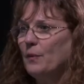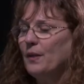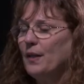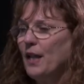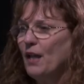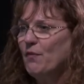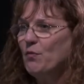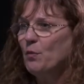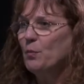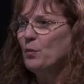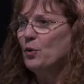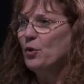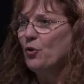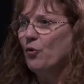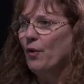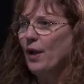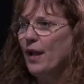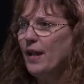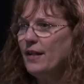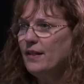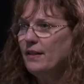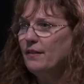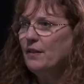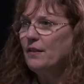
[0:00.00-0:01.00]
gave them a
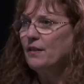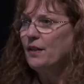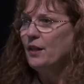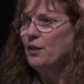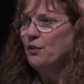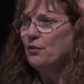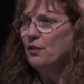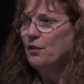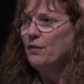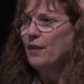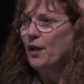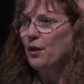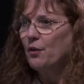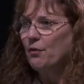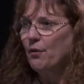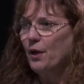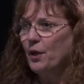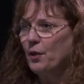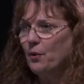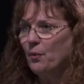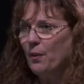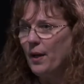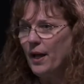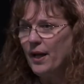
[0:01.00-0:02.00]
grade and then they threw that
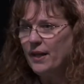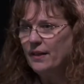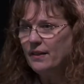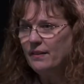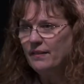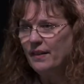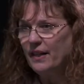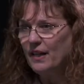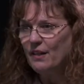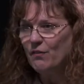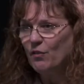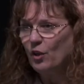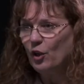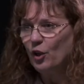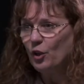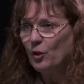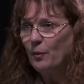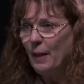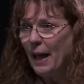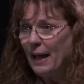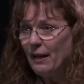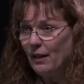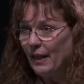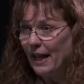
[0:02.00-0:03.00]
grade away and they never looked
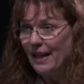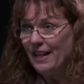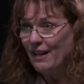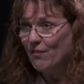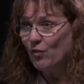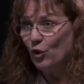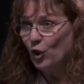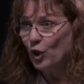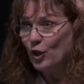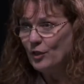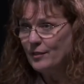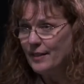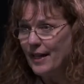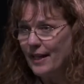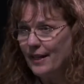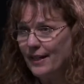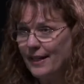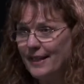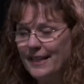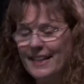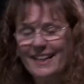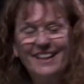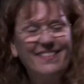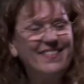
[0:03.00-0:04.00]
at it
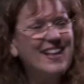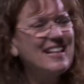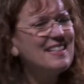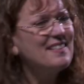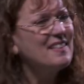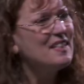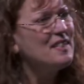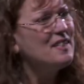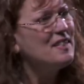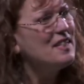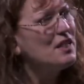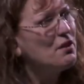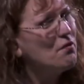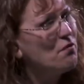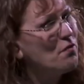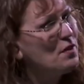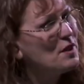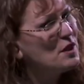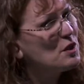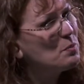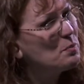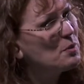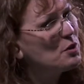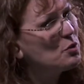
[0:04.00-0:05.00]
again. And that's the
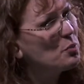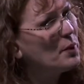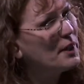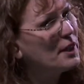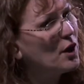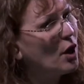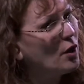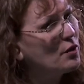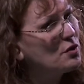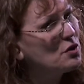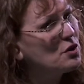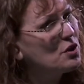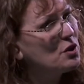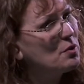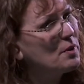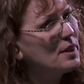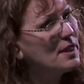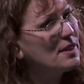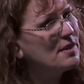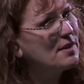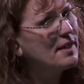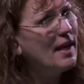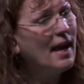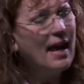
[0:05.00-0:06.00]
difference between our
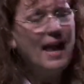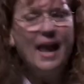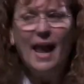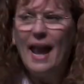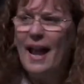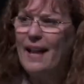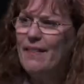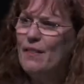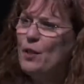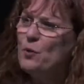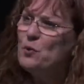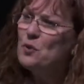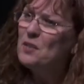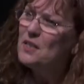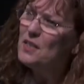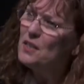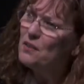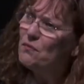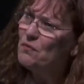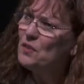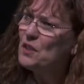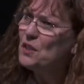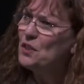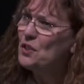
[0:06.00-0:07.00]
students and those
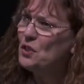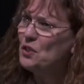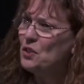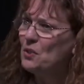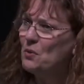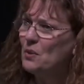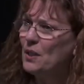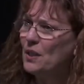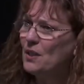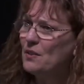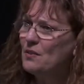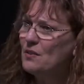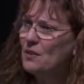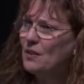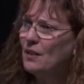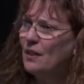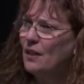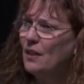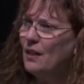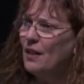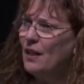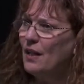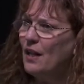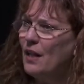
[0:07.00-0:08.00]
gifted students.
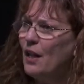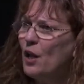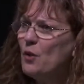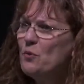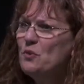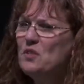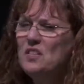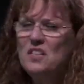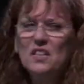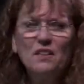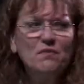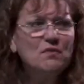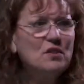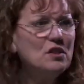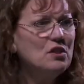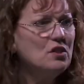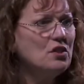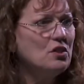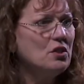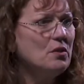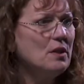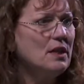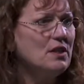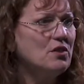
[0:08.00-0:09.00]
Those gifted
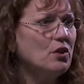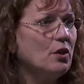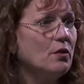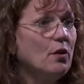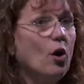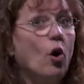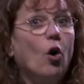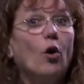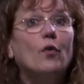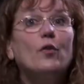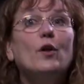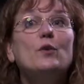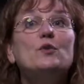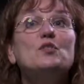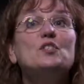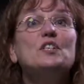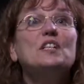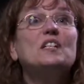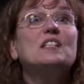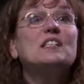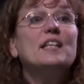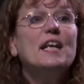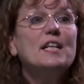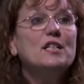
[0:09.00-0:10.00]
students are those
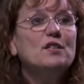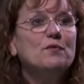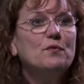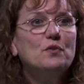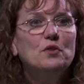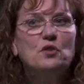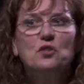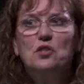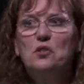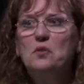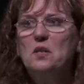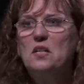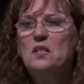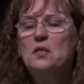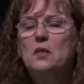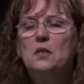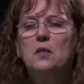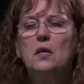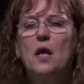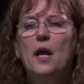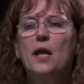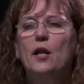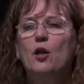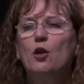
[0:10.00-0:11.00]
successful students.
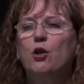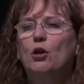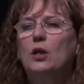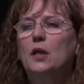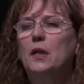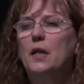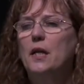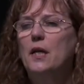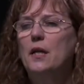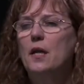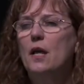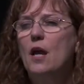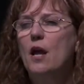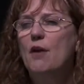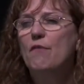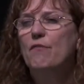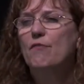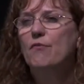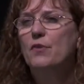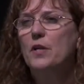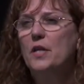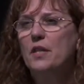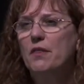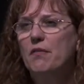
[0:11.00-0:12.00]
They look at
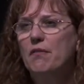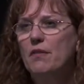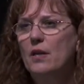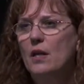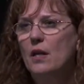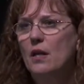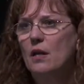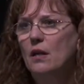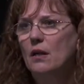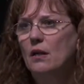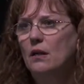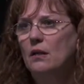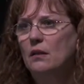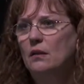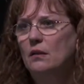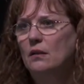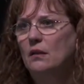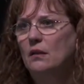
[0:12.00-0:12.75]
everything